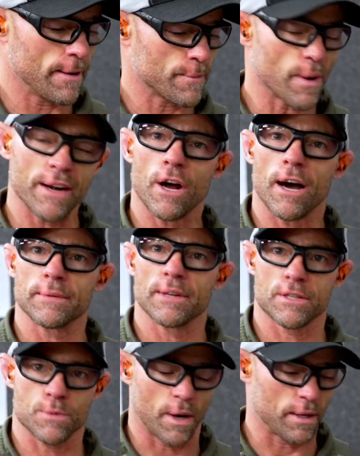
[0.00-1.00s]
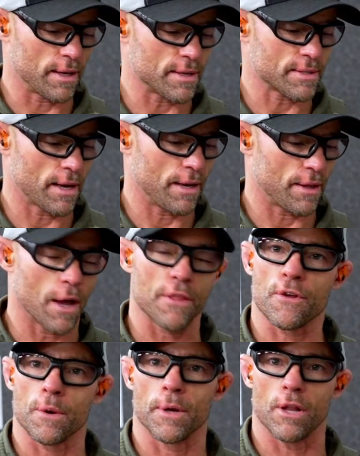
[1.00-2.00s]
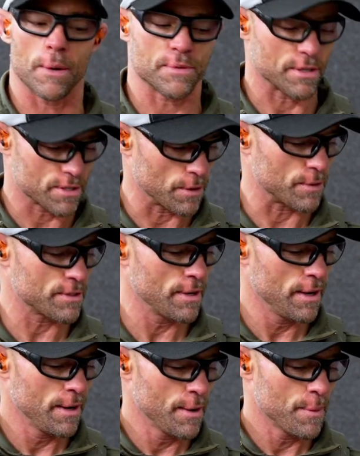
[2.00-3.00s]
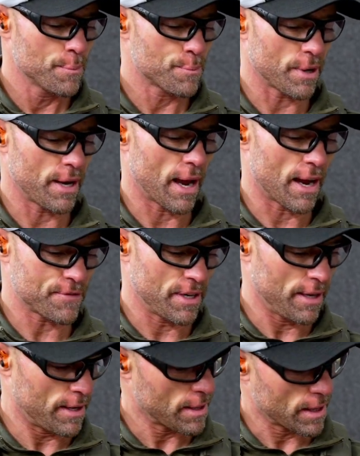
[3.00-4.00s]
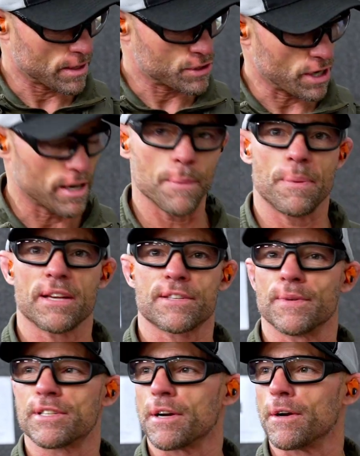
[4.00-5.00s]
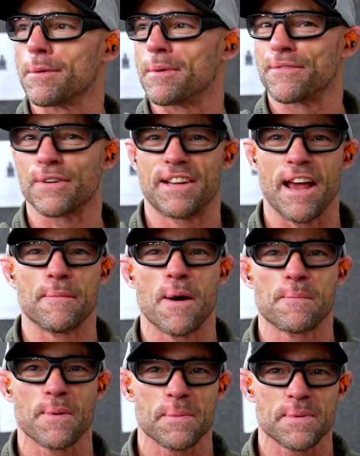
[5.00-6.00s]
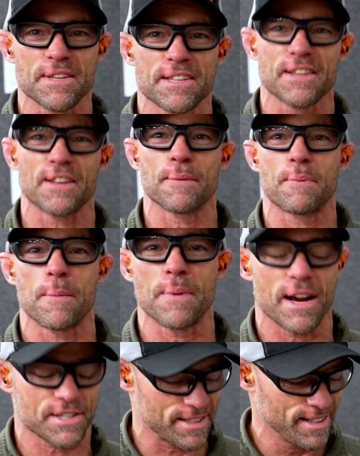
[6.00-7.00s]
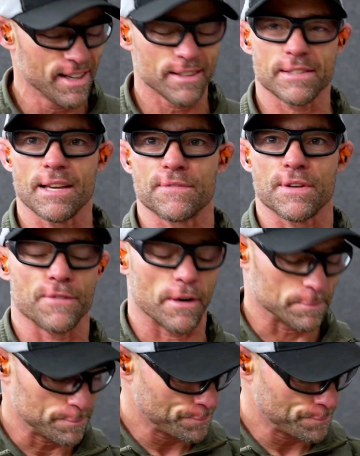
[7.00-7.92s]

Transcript: red dot as well as a thermal option. So it's pretty hefty, chunky piece of material, but for demo purposes on the pump action, let's have some fun.